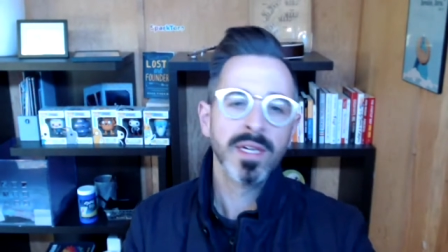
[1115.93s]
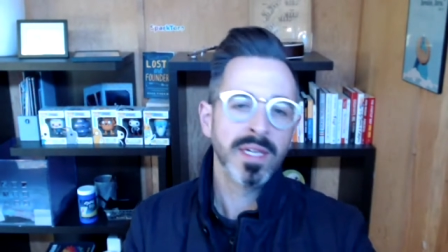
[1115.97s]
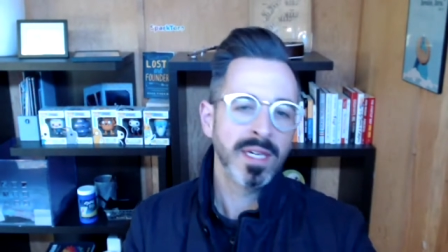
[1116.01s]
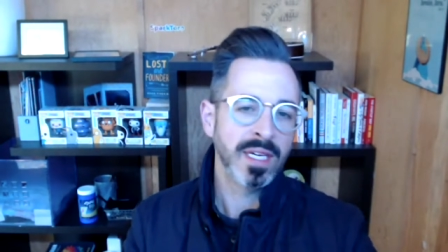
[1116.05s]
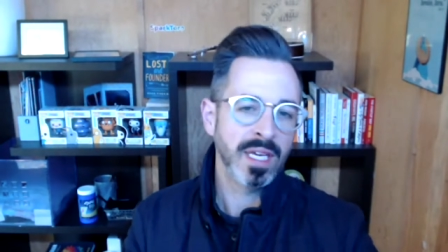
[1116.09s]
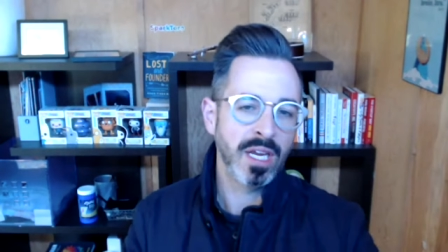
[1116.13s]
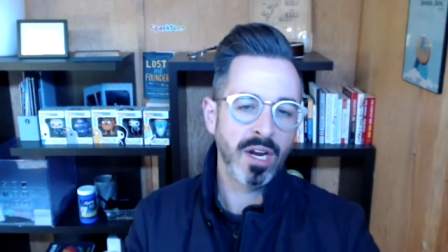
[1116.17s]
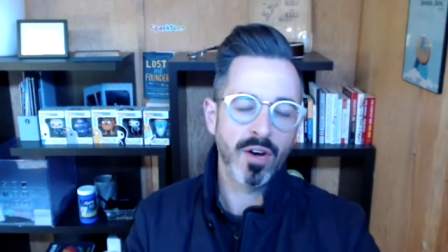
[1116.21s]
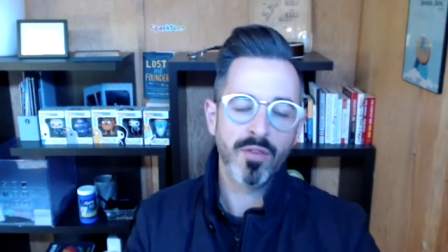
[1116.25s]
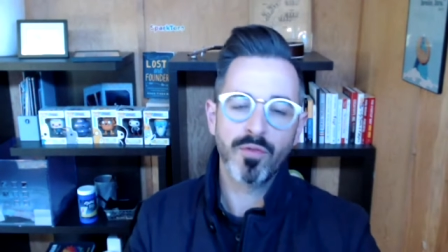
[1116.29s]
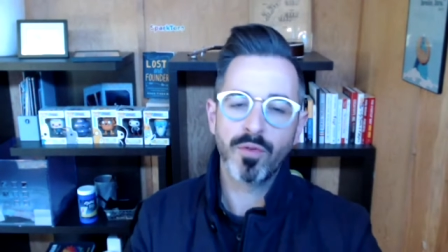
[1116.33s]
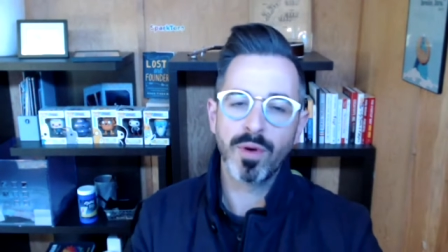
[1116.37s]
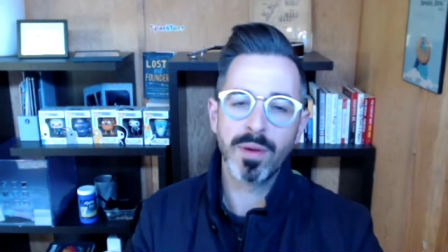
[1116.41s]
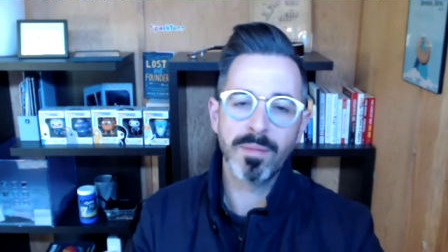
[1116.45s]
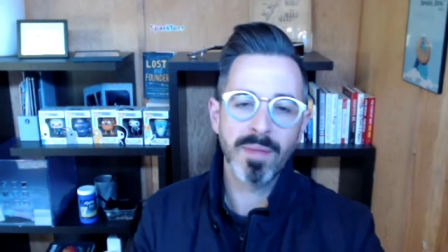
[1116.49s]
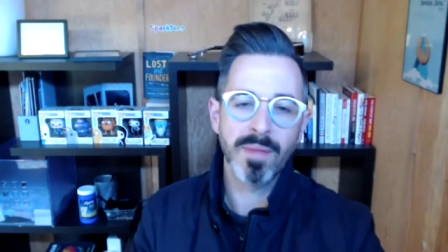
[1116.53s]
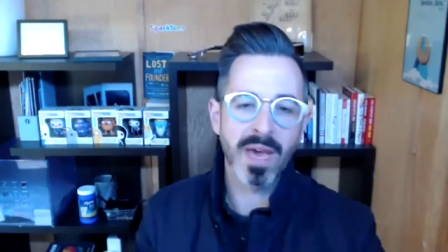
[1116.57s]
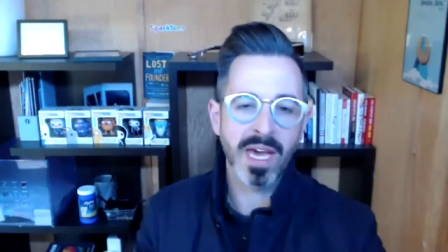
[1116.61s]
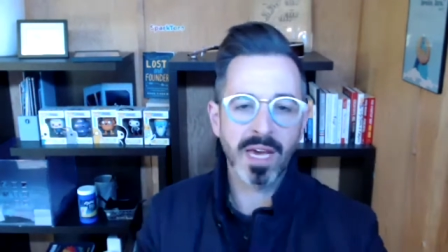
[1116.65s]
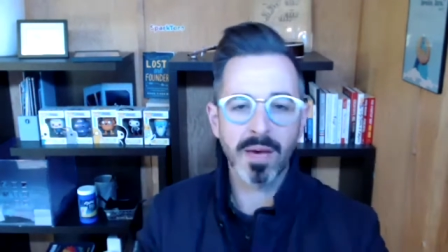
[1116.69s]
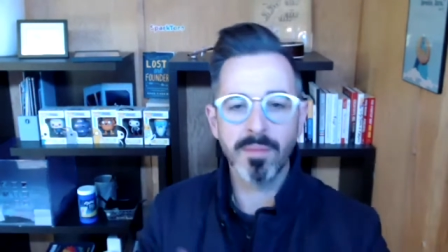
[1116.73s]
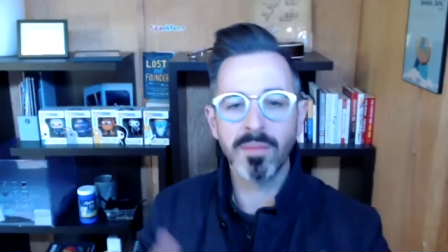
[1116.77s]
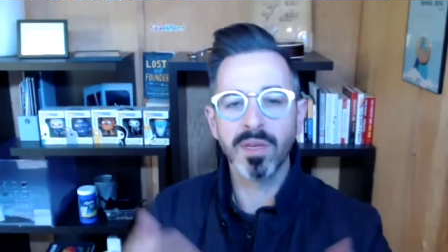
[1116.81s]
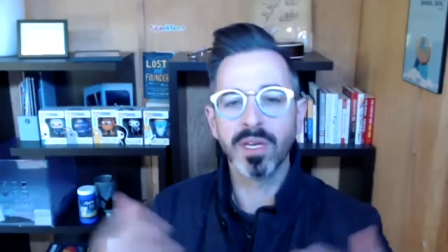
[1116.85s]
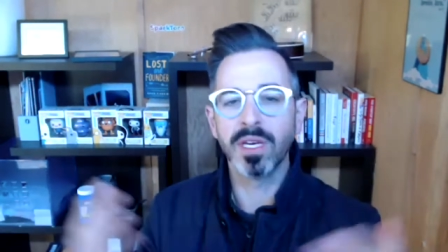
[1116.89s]
you know if we
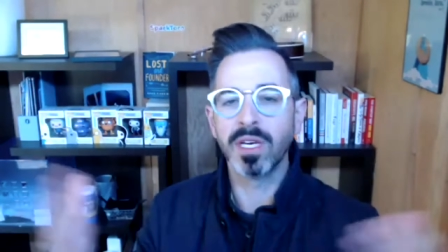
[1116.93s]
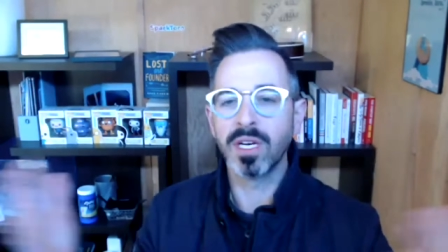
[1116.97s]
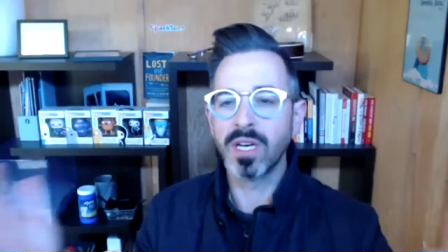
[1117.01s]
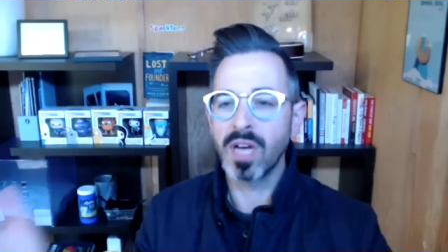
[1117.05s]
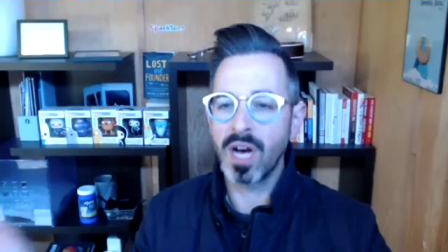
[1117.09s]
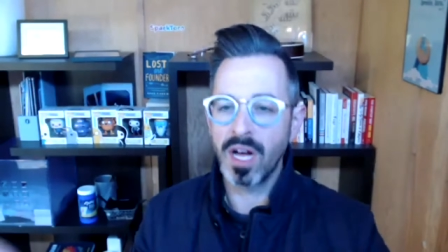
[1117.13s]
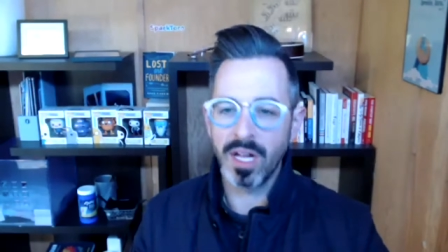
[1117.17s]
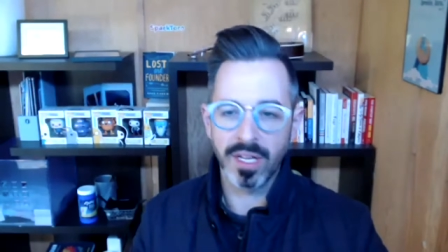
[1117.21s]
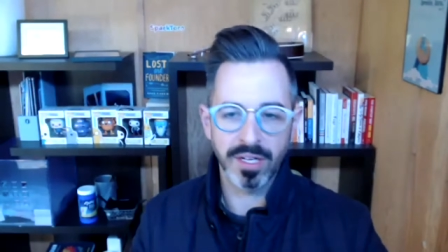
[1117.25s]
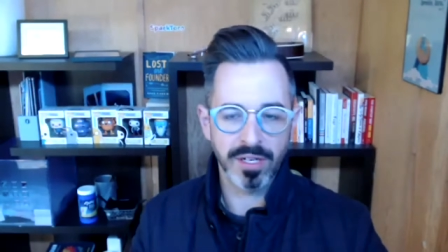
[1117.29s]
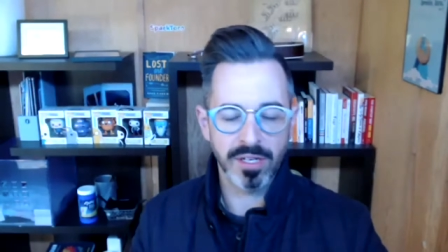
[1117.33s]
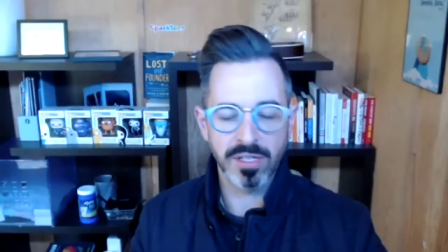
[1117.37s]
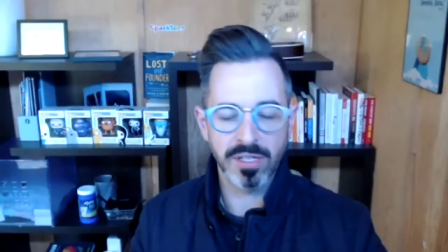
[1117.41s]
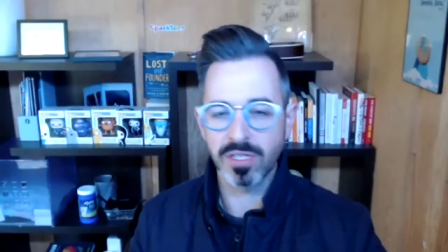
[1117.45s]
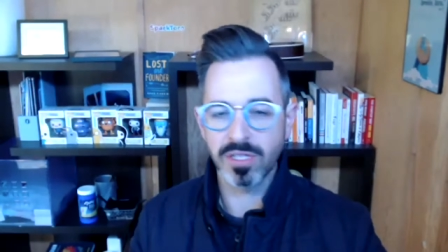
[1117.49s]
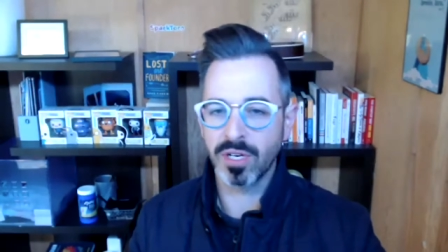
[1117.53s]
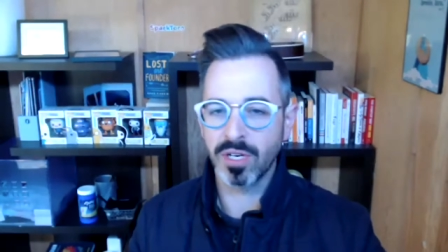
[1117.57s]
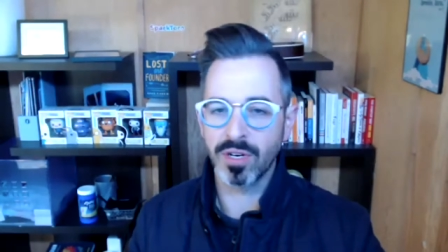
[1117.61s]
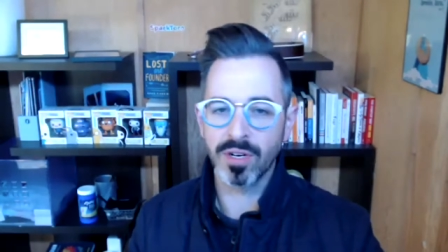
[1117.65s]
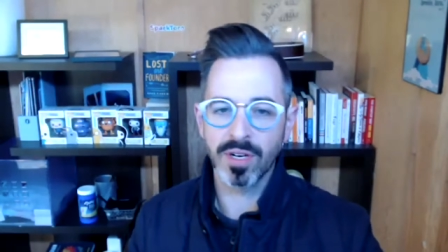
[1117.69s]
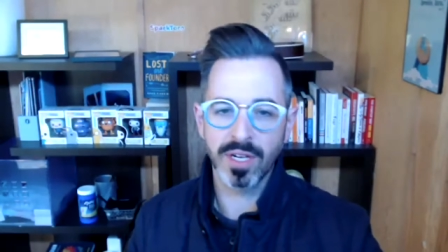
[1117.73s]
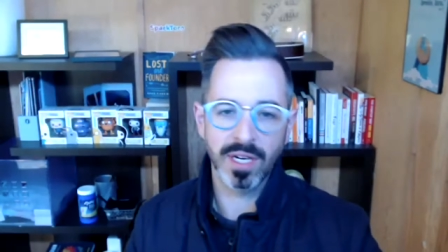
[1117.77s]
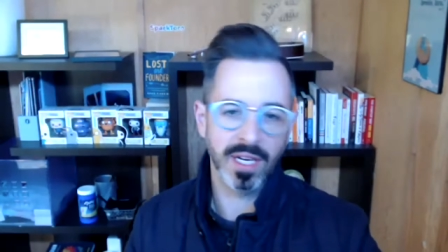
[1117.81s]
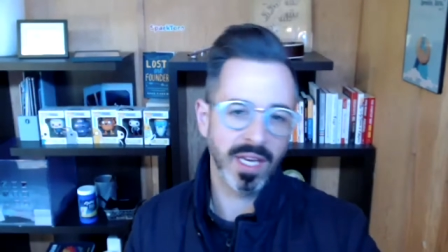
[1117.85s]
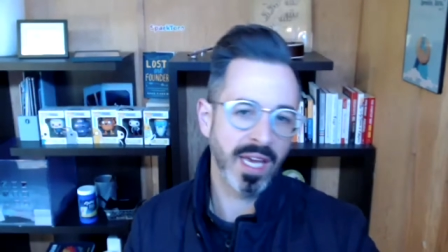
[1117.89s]
make a million dollars
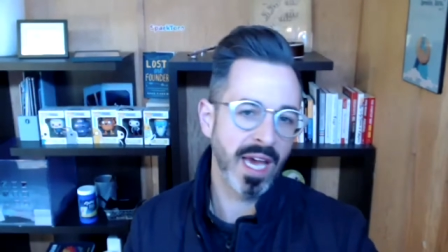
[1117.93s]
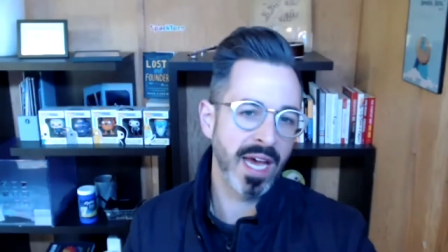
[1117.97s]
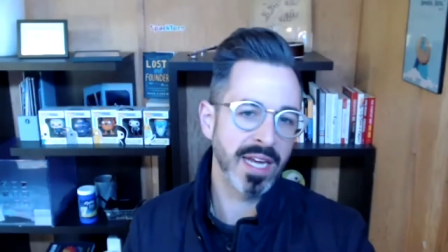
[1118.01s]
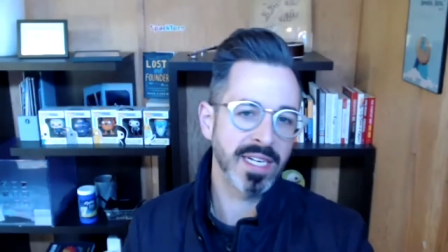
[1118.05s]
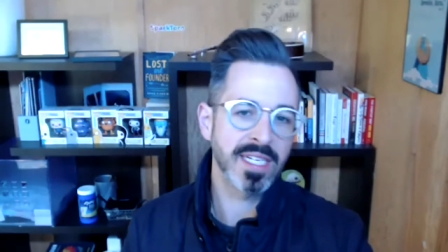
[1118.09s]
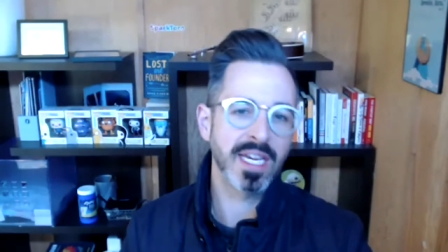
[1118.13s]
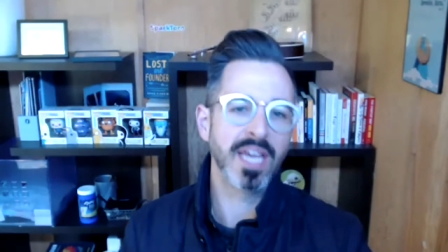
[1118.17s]
you're going to get